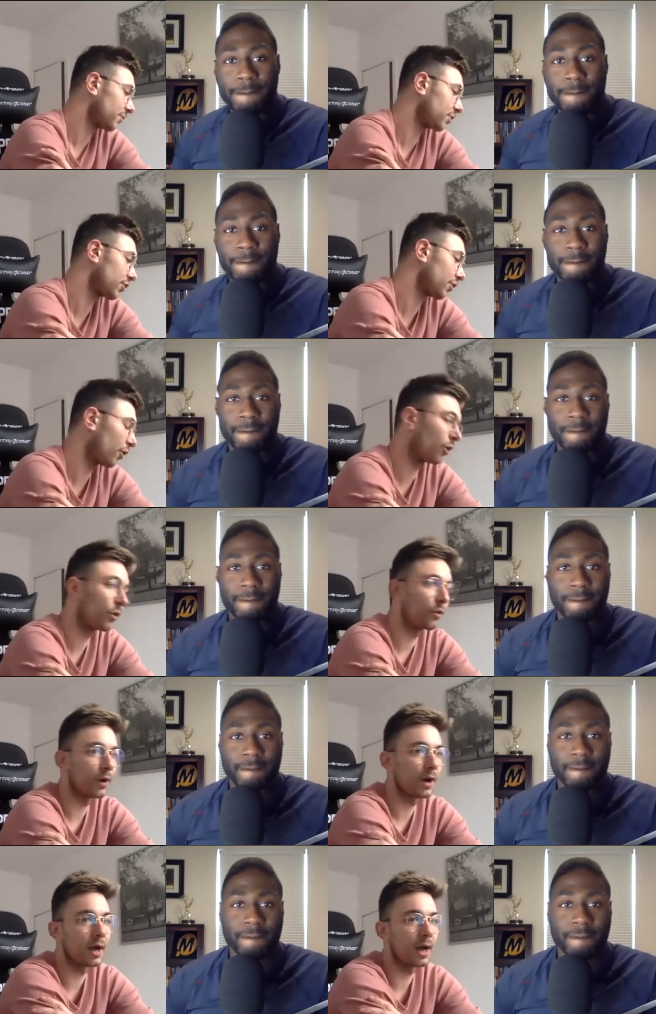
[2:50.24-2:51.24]

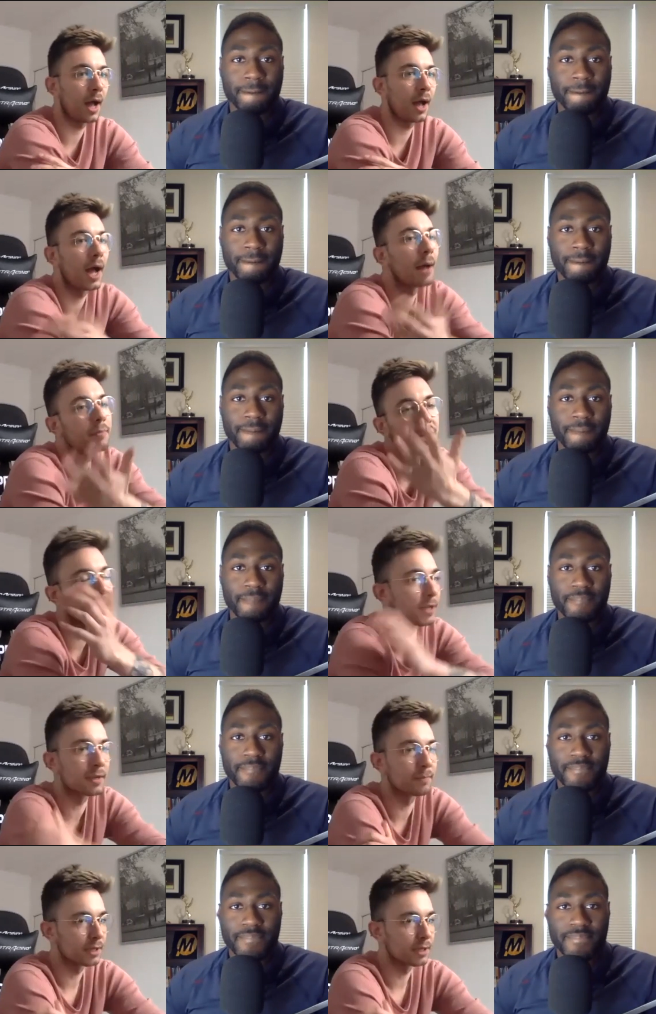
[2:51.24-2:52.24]
Speaker 1: so I, am going to be
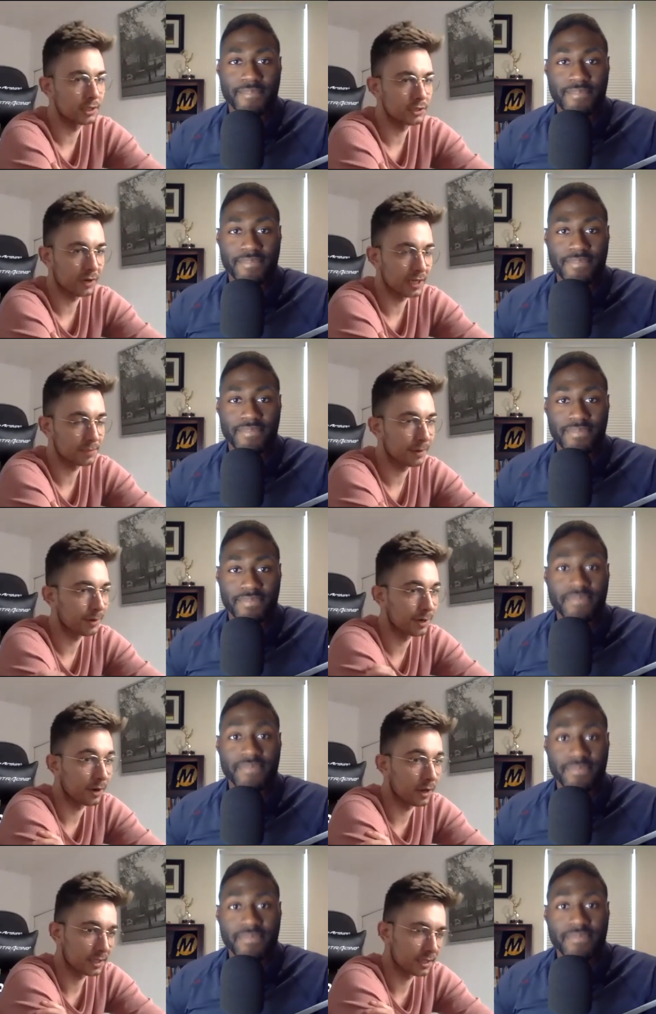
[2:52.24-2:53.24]
completely transparent
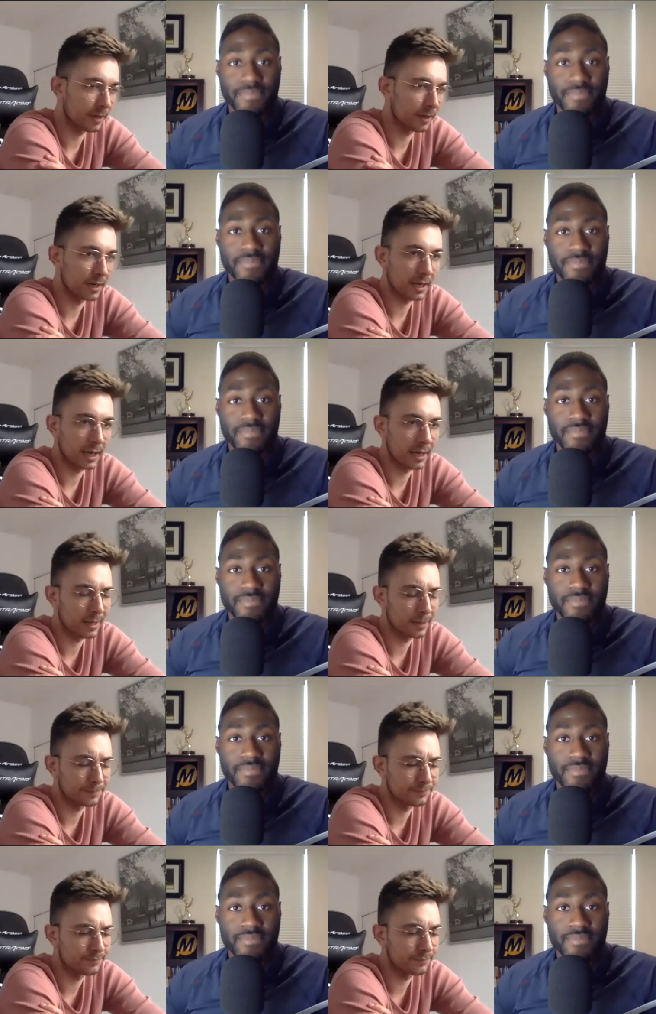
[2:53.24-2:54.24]
and honest about it.
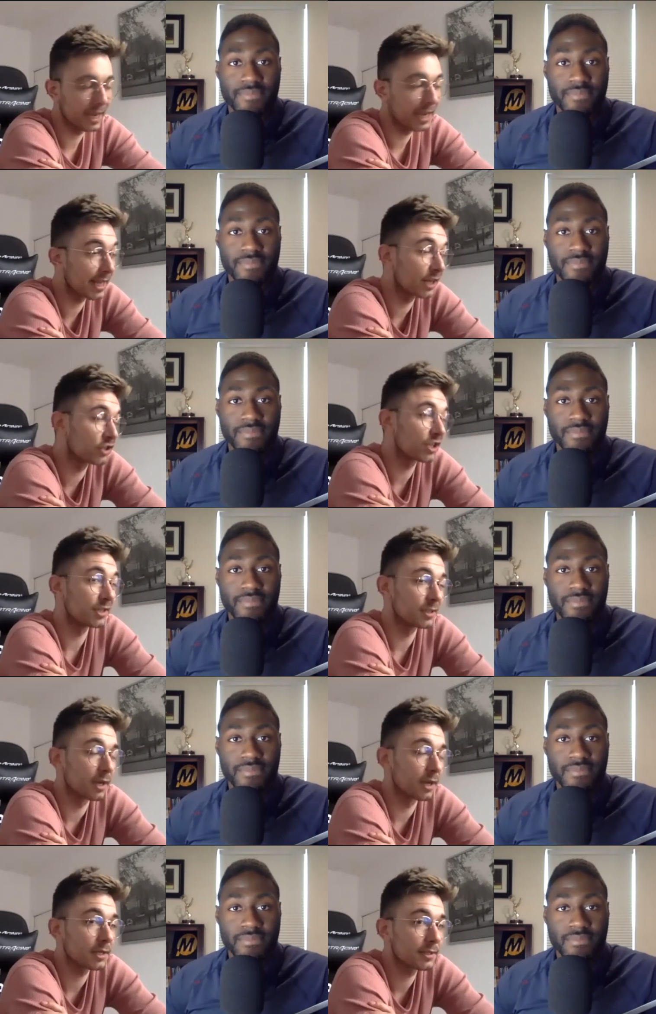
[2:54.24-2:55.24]
Um, ADHD
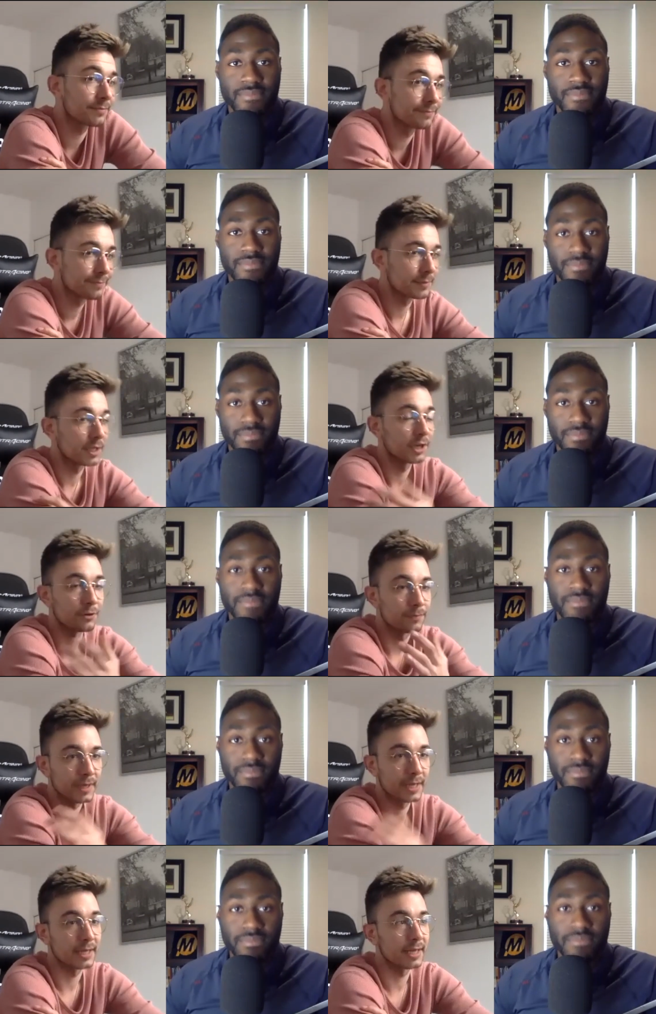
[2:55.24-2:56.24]
sucks. You know,
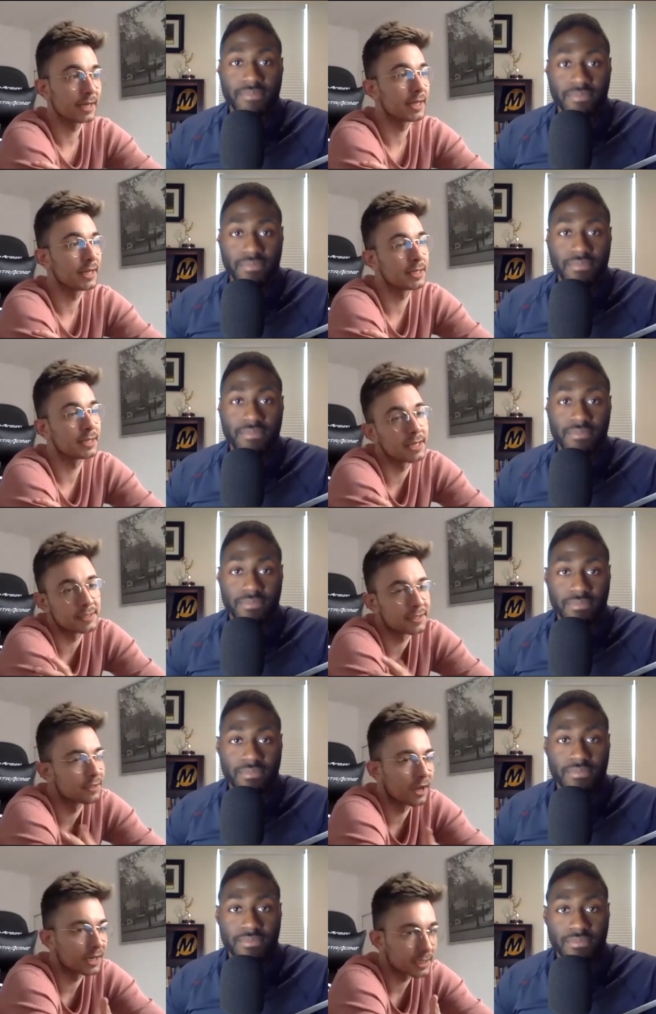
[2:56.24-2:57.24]
mm. it, it, it's
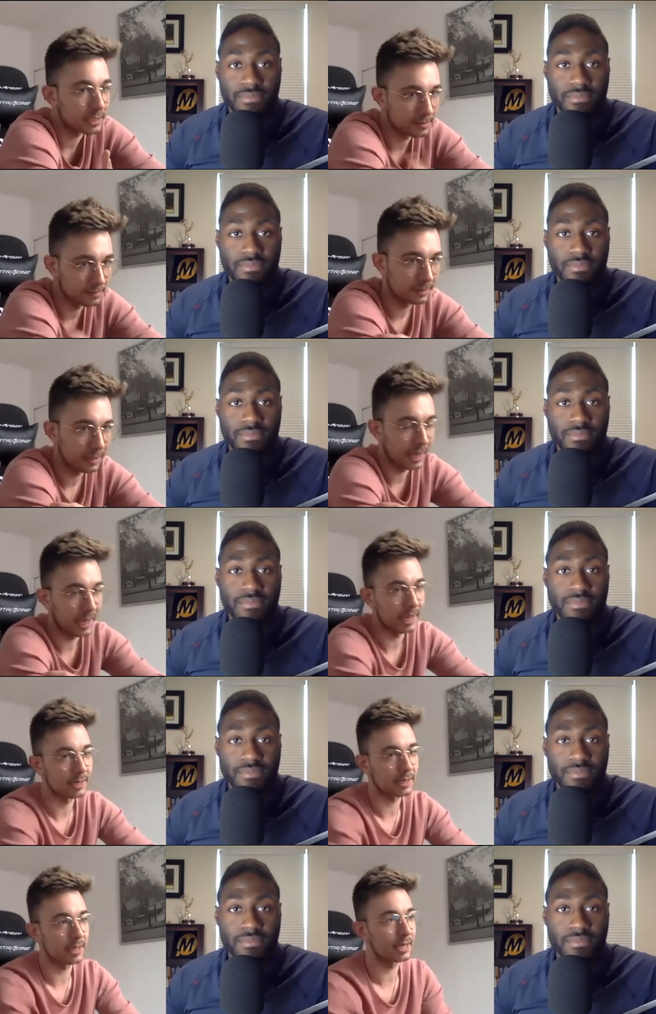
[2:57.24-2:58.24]
not easy,
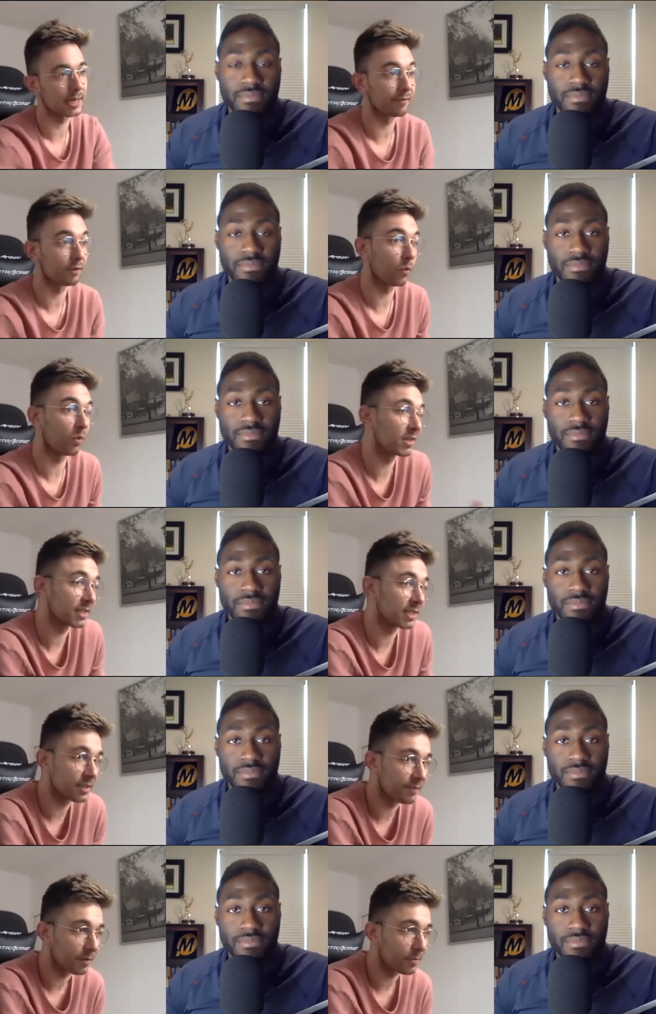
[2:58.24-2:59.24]
and it never was
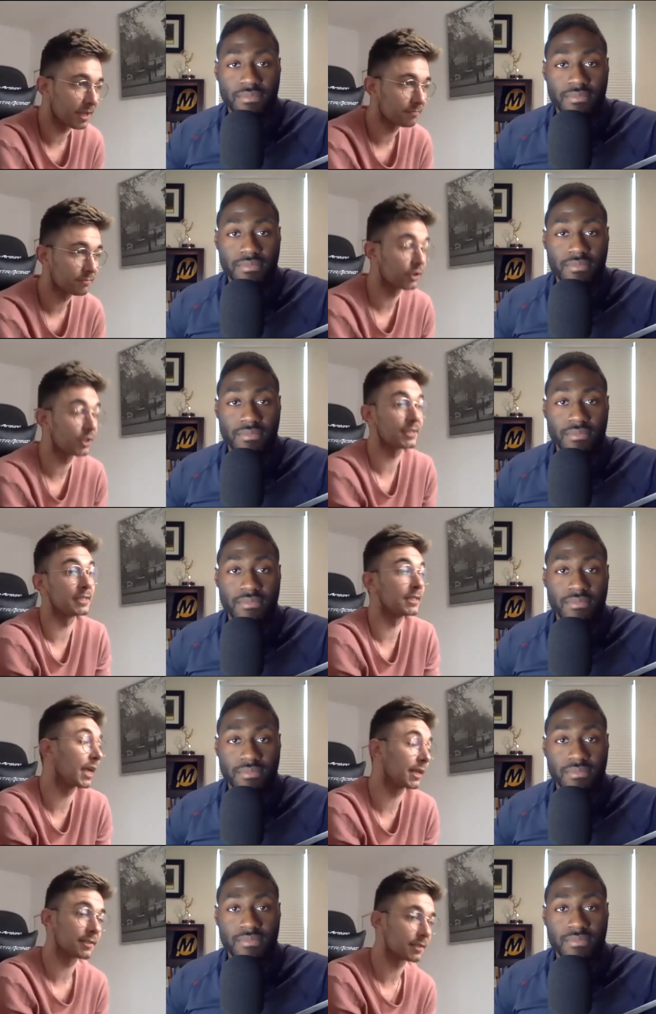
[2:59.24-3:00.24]
easy for me. To this
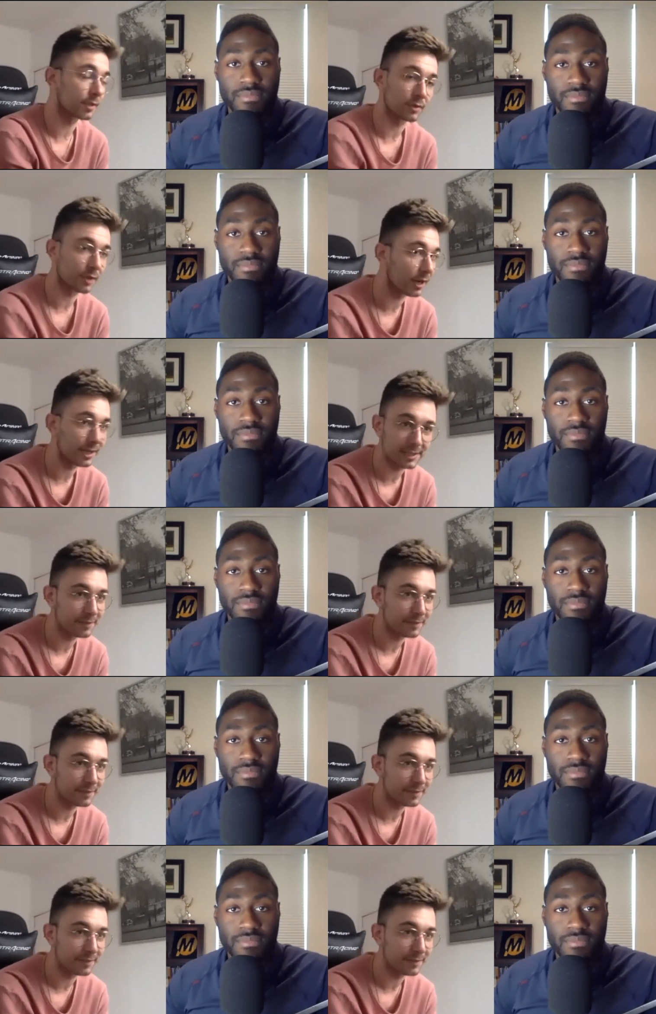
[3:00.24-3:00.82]
day, it's still not easy